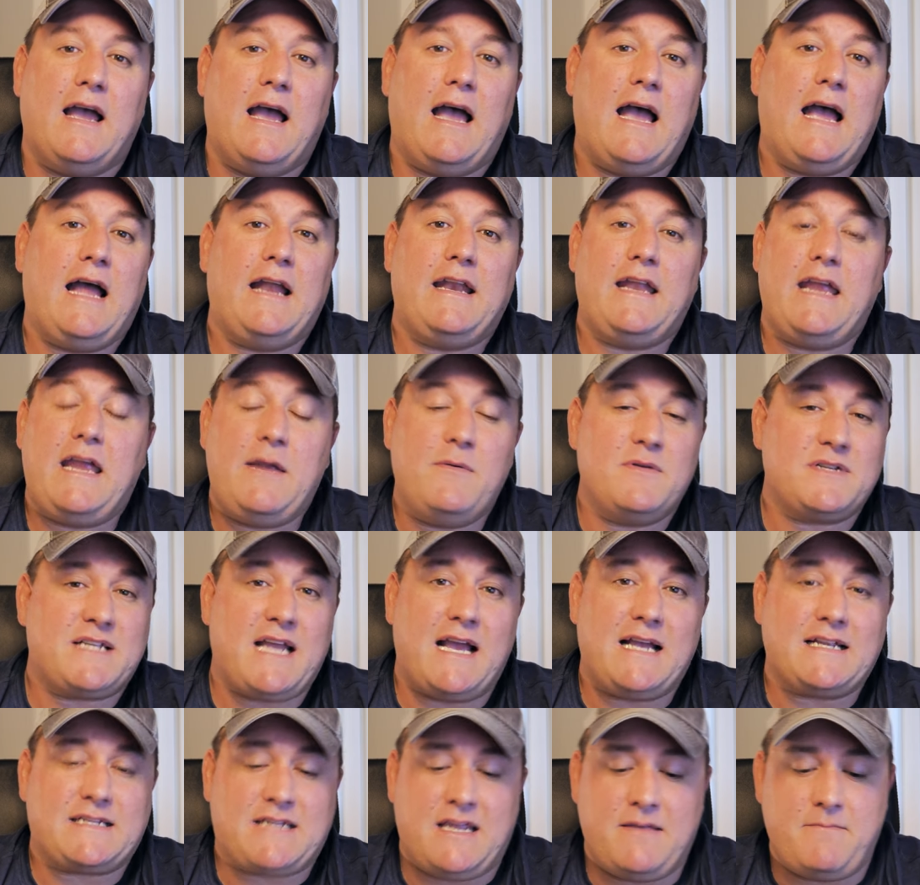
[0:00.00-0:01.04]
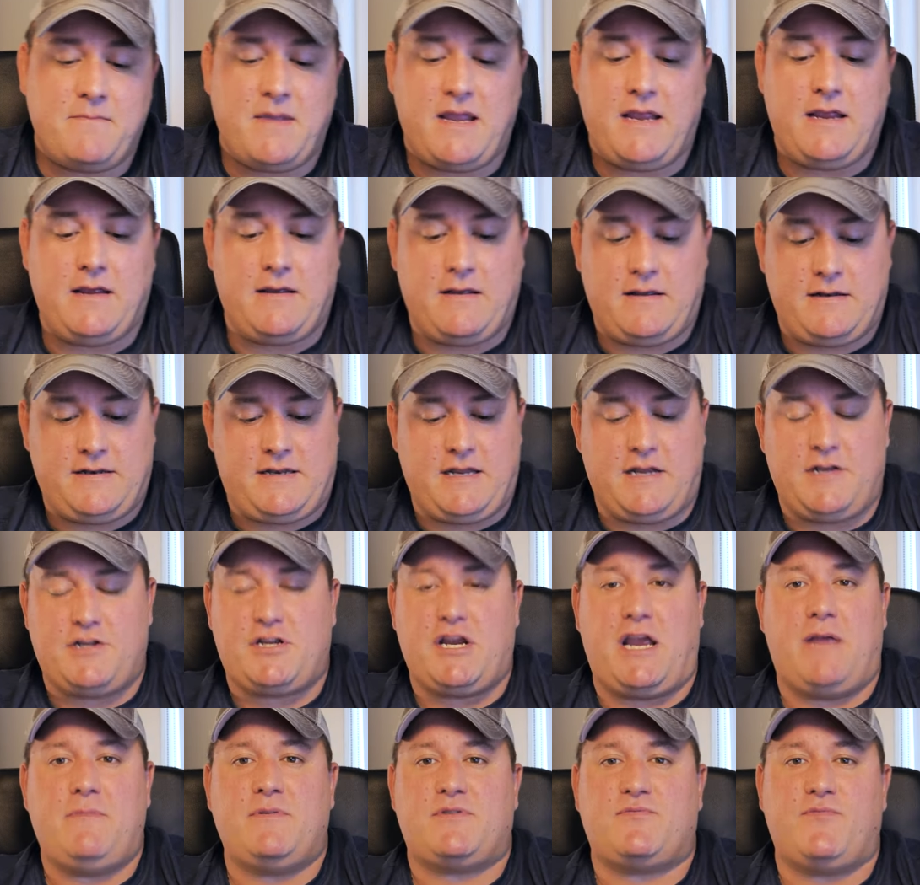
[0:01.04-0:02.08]
And he was asking me, "Dear
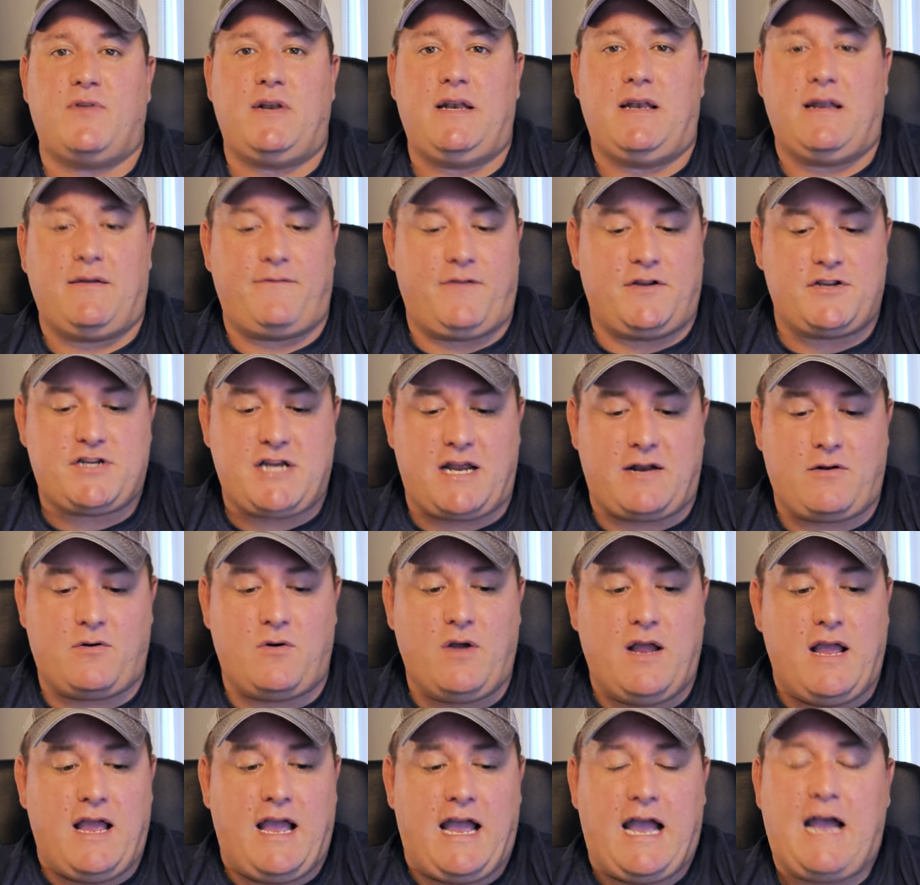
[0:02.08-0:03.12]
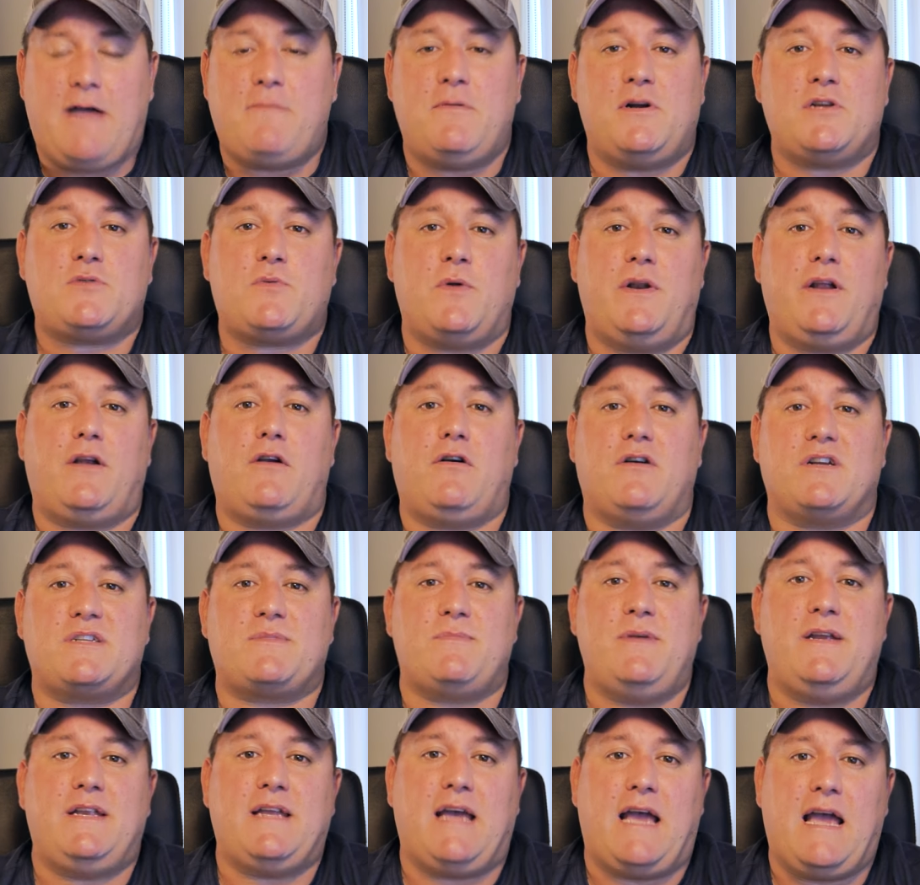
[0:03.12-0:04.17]
James, really love your channel. How much would it
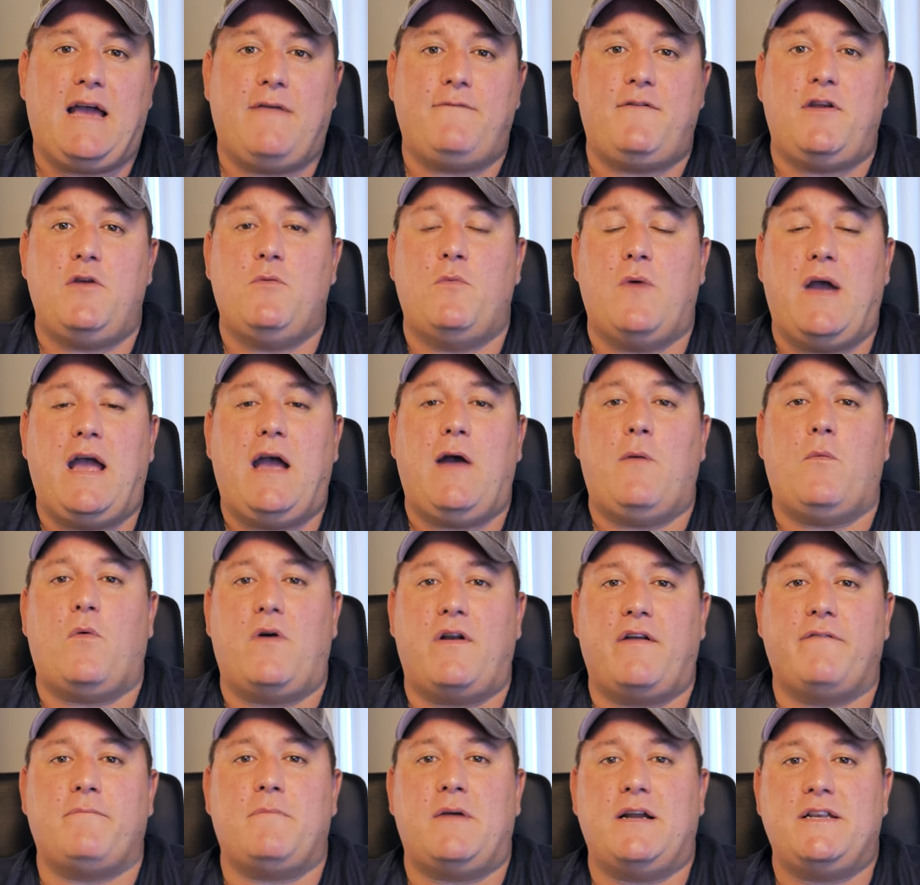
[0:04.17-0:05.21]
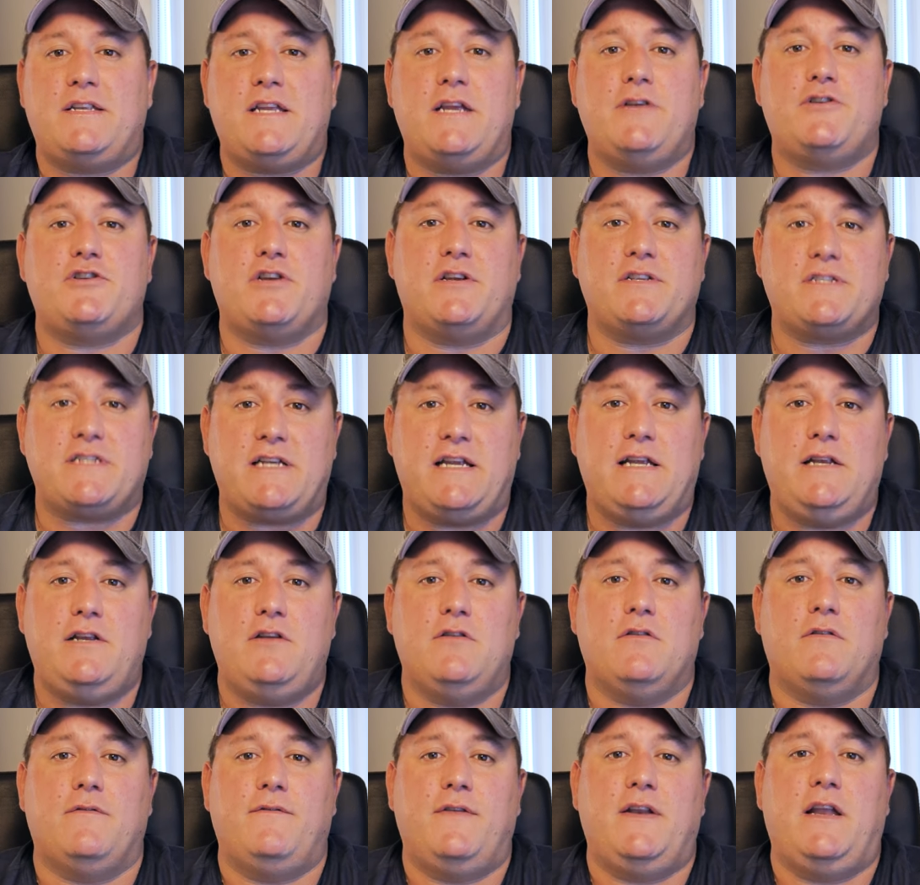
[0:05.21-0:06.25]
cost me to have you wear one of my t-shirts in
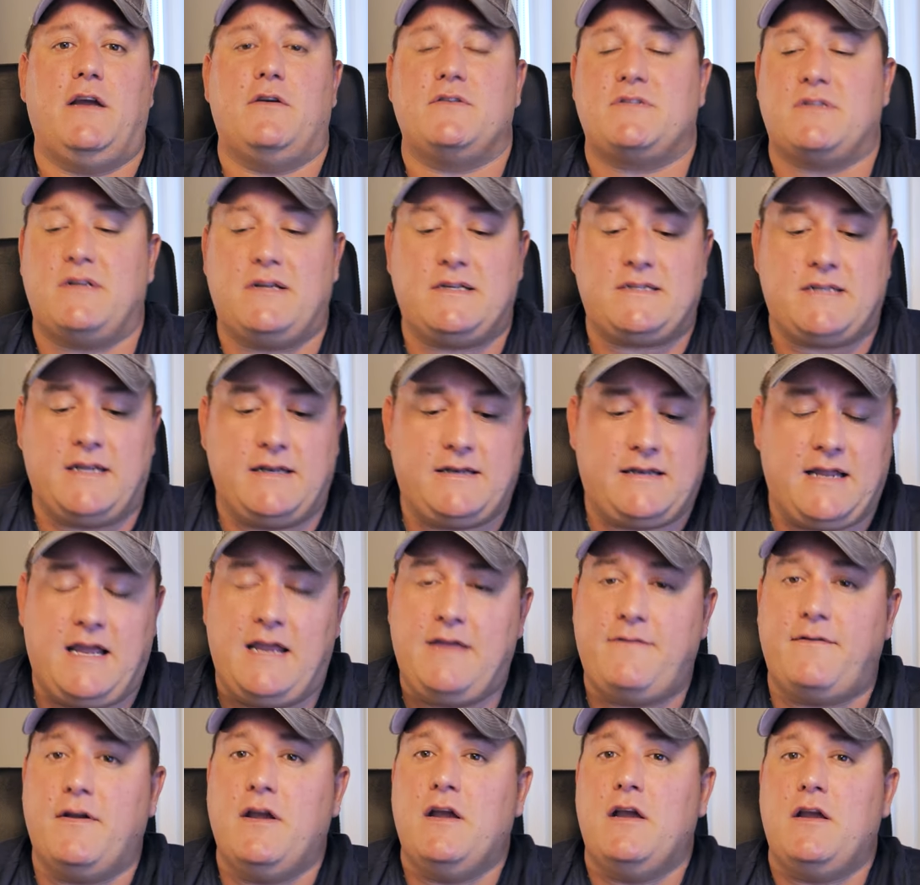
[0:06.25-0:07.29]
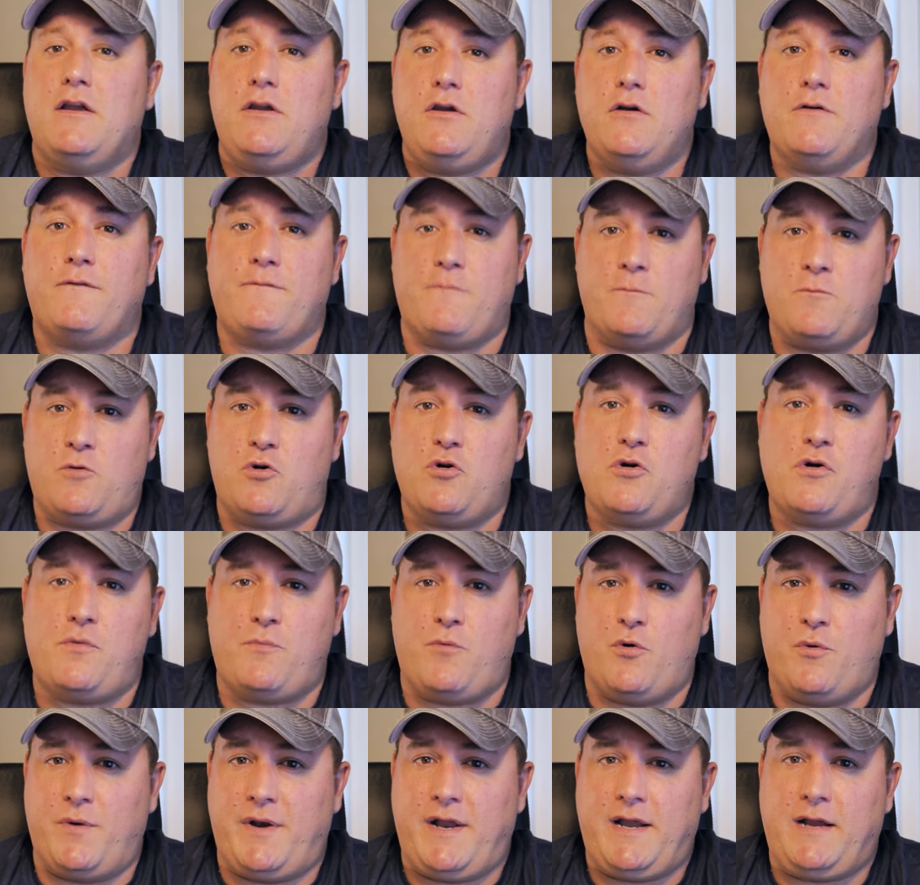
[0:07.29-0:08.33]
your videos?" And I said, "Dave, you're from
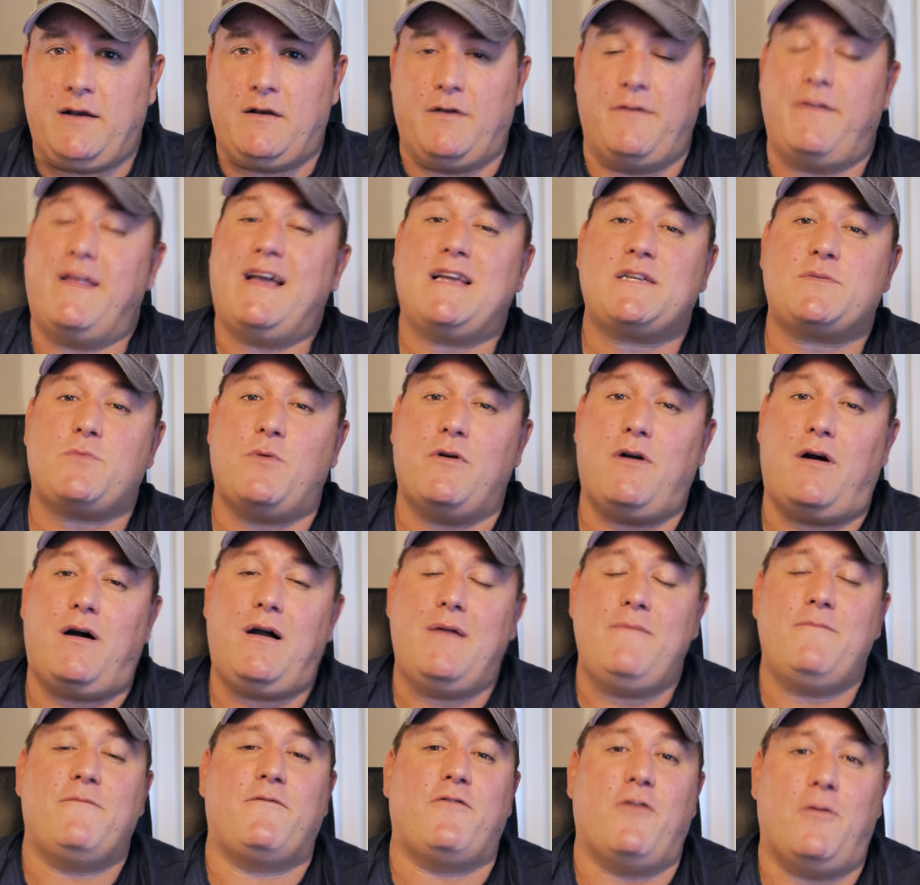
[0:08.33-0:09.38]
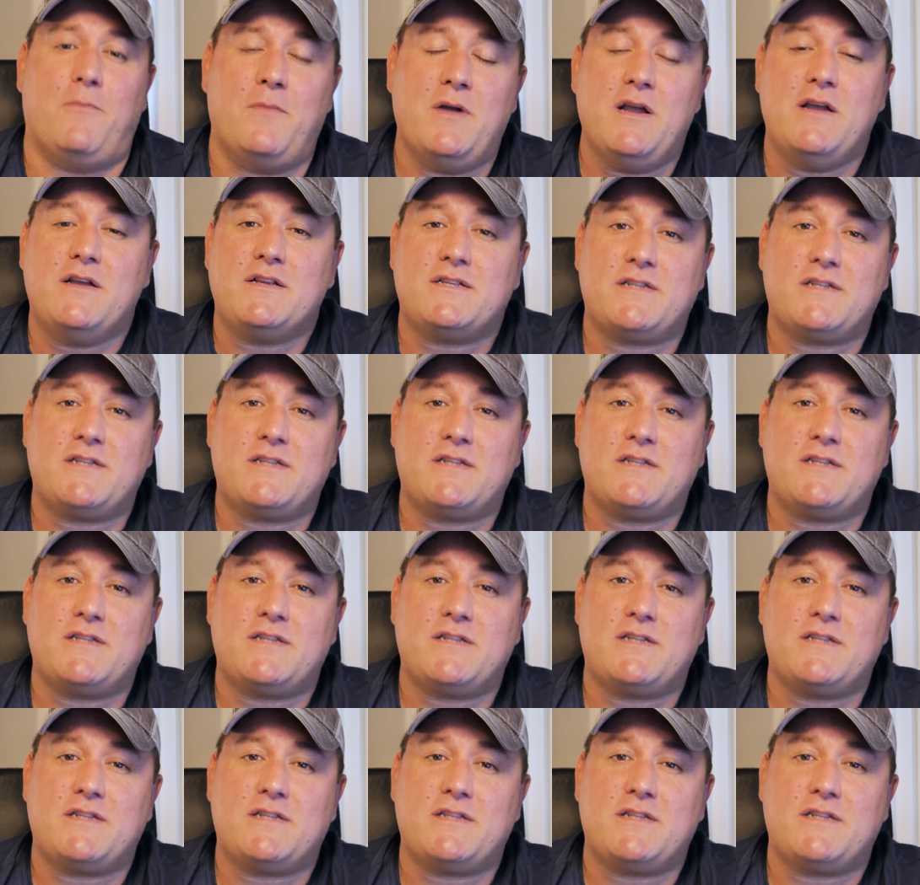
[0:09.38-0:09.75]
Cornwall in England. That's where I'm from.